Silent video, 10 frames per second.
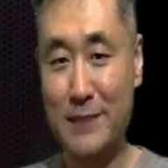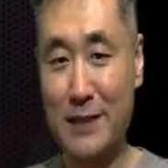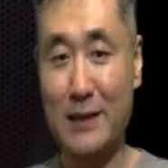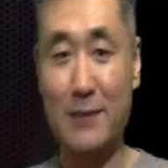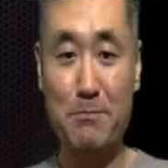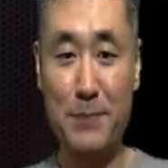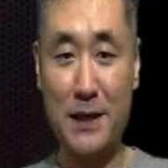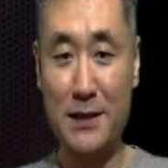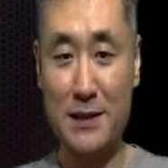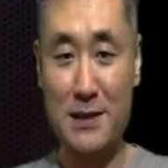like a
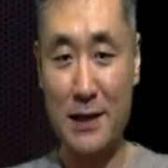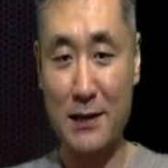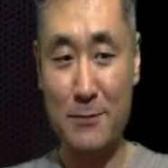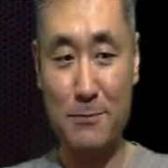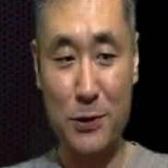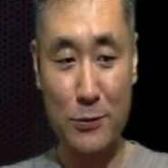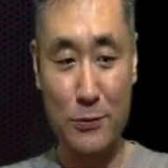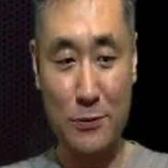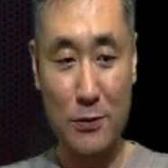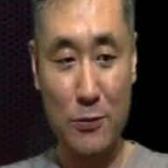pinky side of
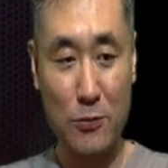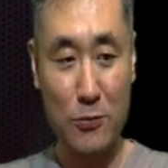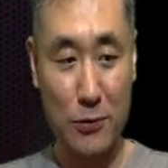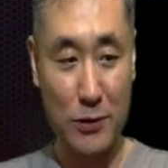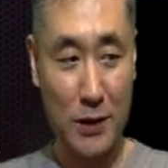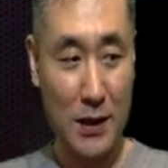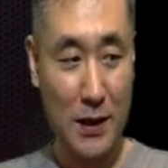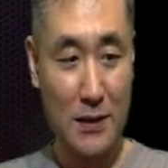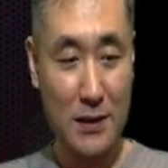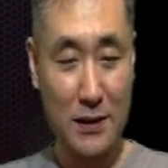toe or
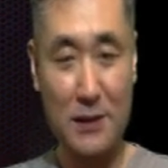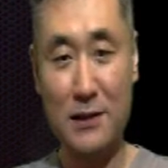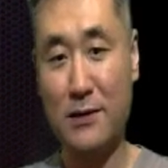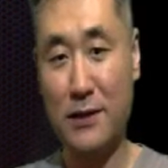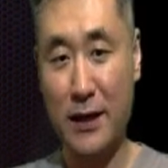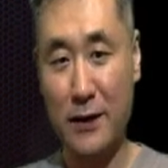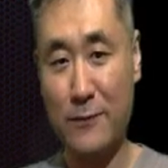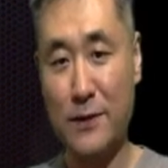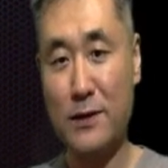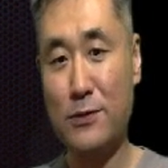tingling on a
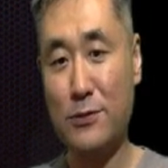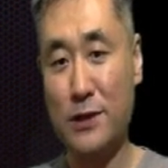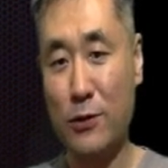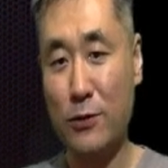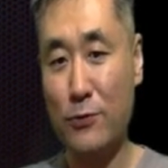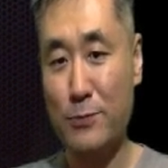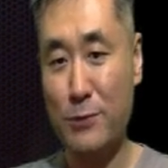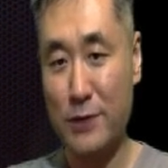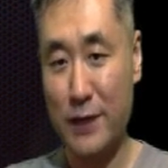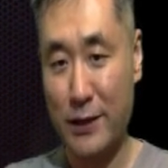calf. Those are all
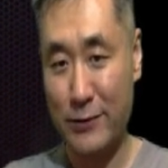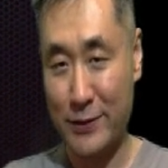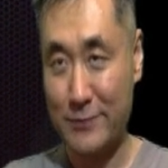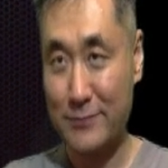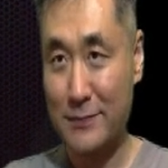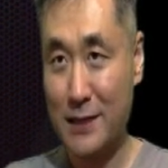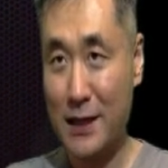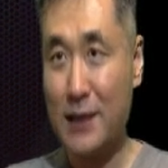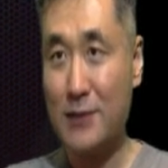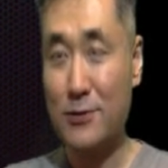remote area.
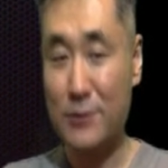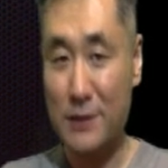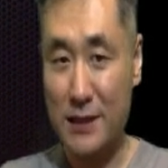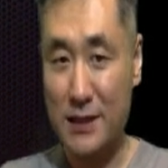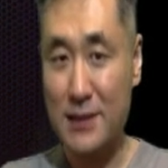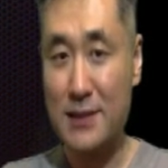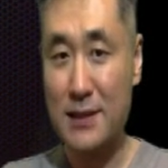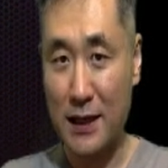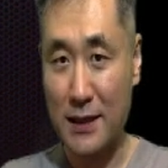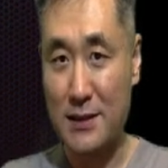So these
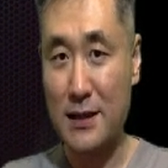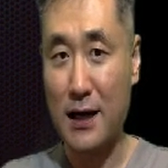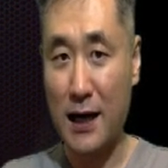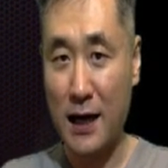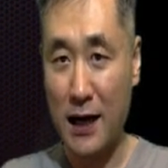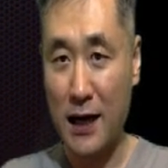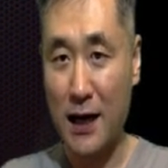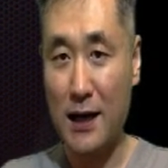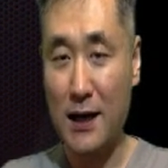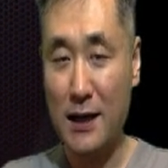signs
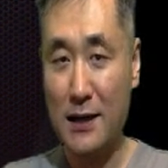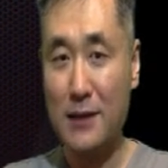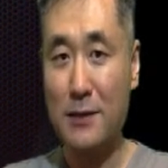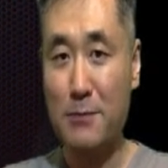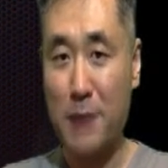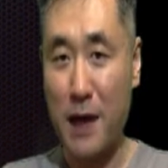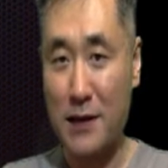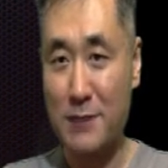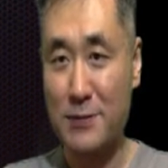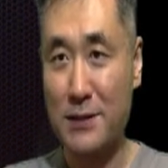are the
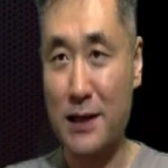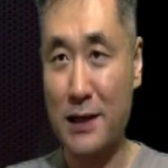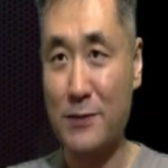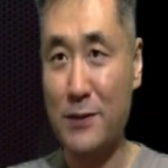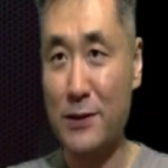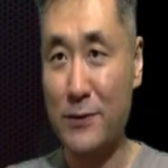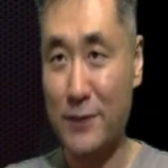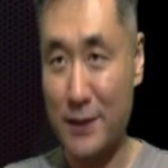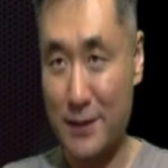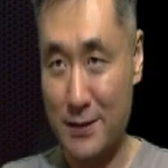positive sign of nerve
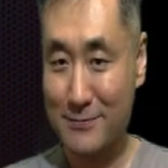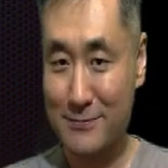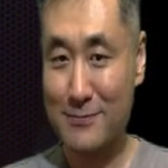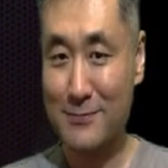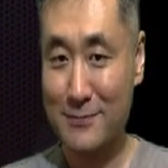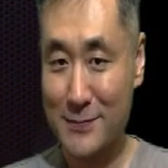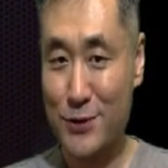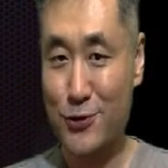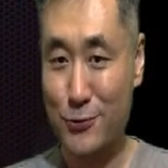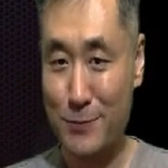test.
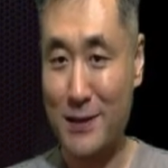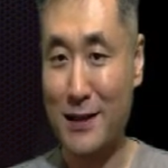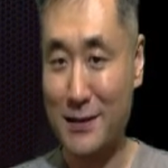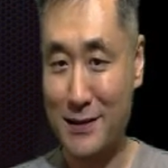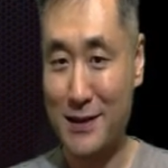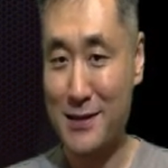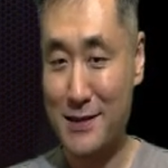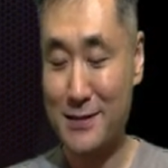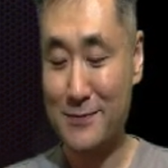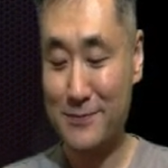Should be like this.